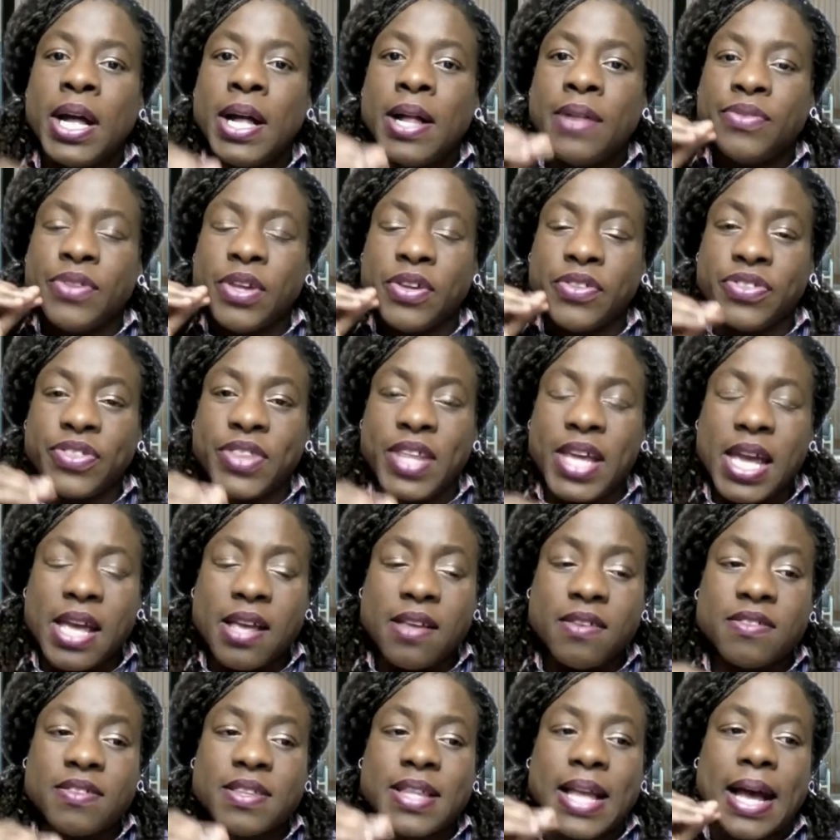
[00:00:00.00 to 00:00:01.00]
the
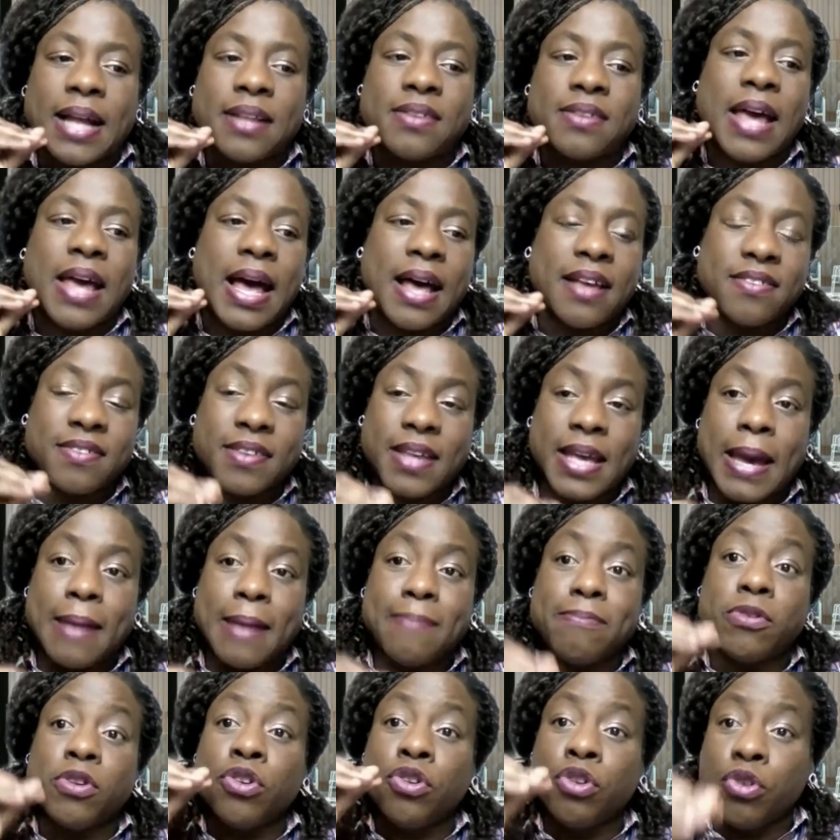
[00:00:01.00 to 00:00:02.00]
things that has
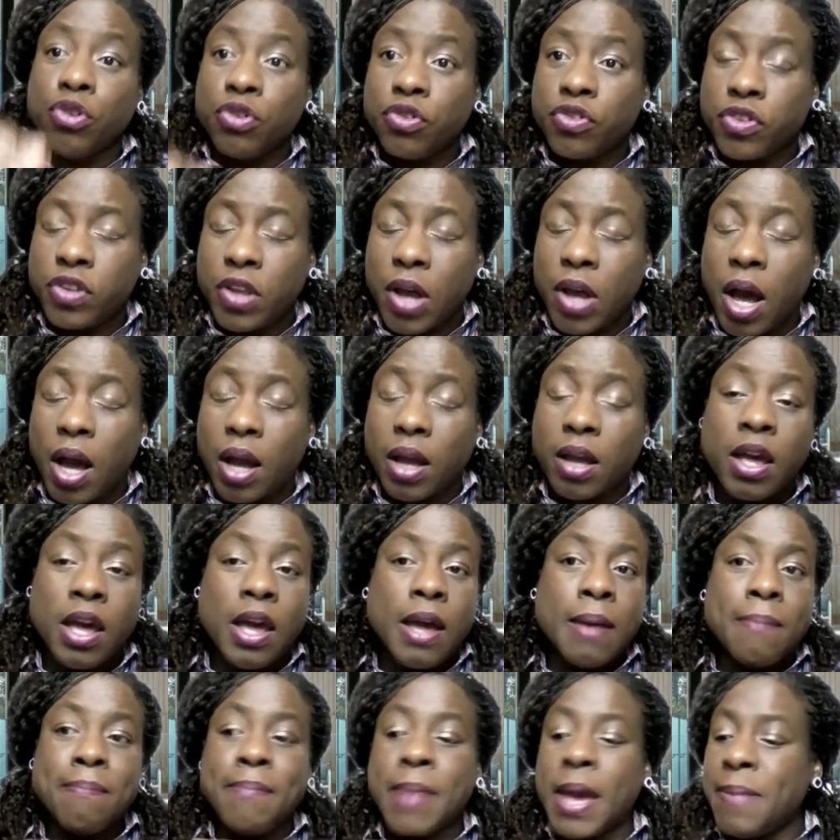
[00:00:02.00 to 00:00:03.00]
kept you stuck,
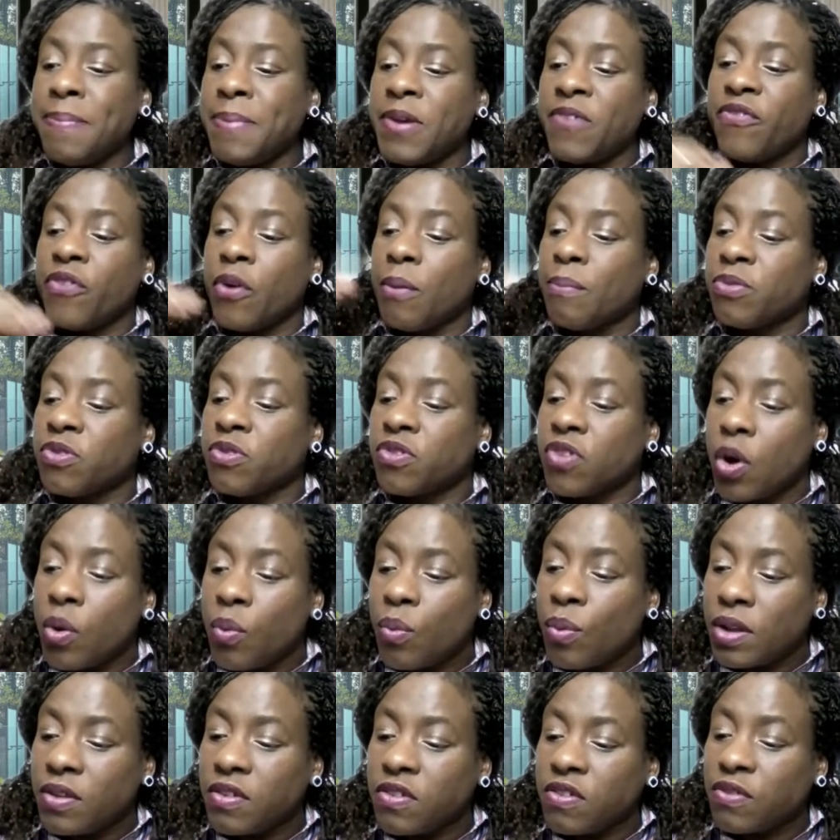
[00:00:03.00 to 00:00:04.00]
maybe from
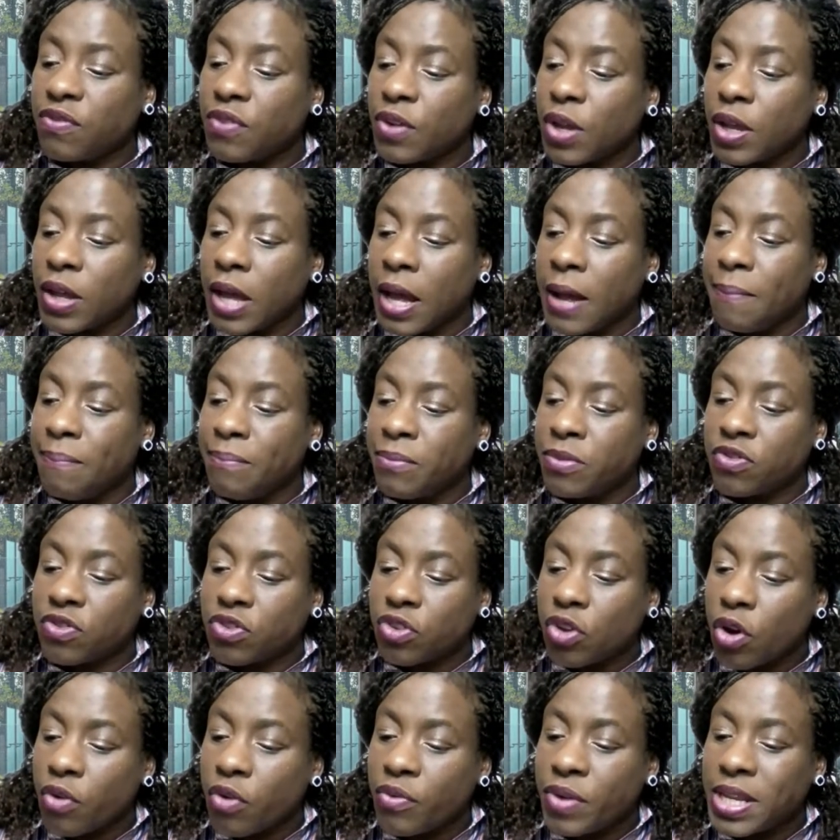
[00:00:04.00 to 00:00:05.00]
someone's
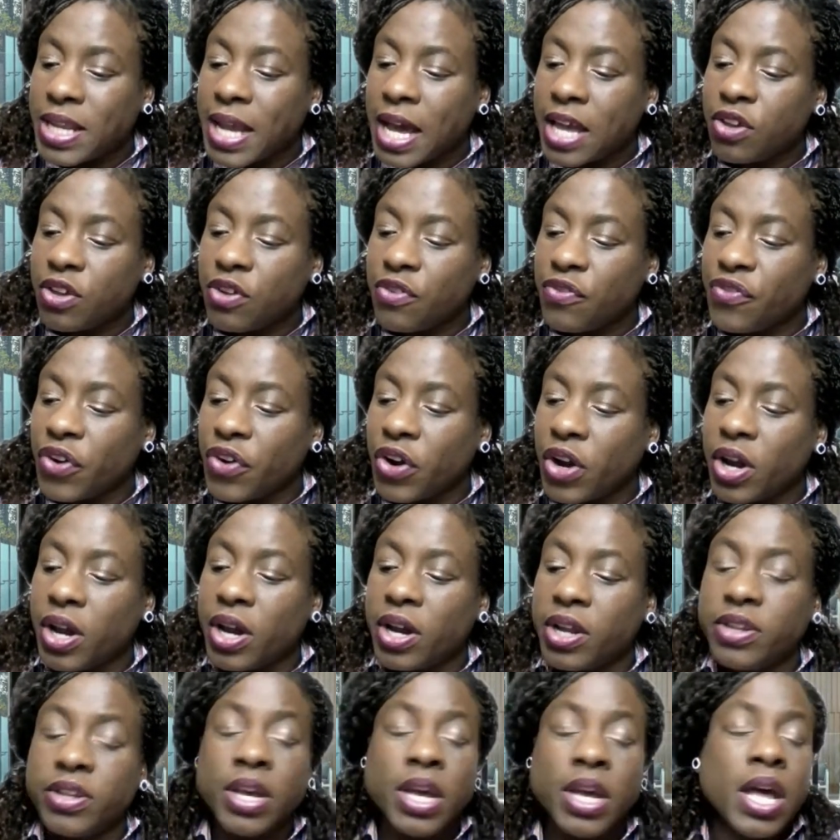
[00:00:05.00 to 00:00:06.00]
story that you've
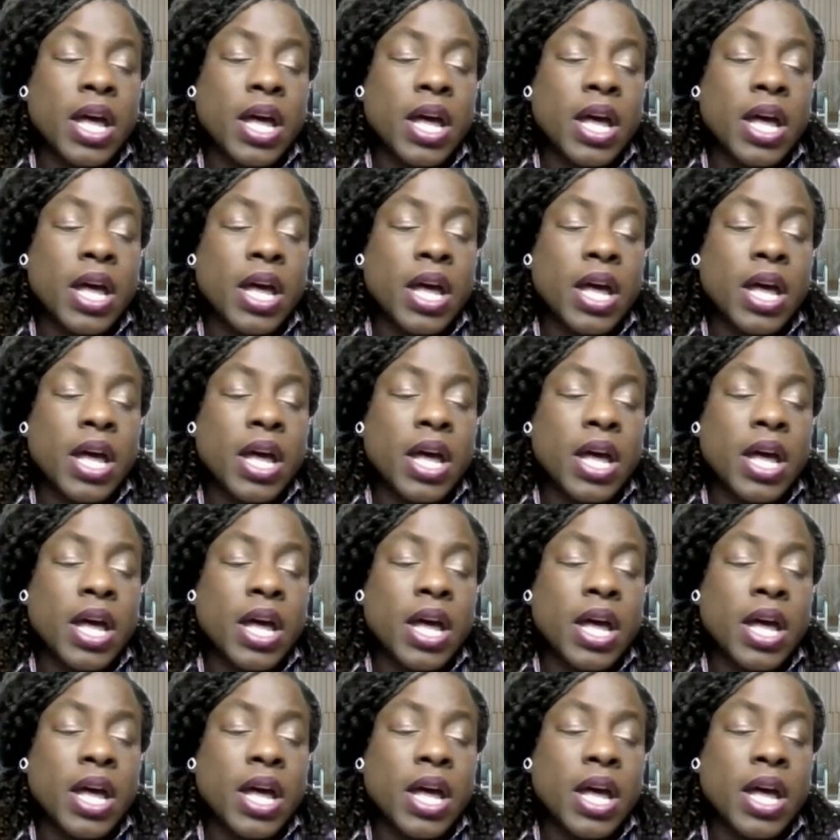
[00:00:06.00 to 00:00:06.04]
heard,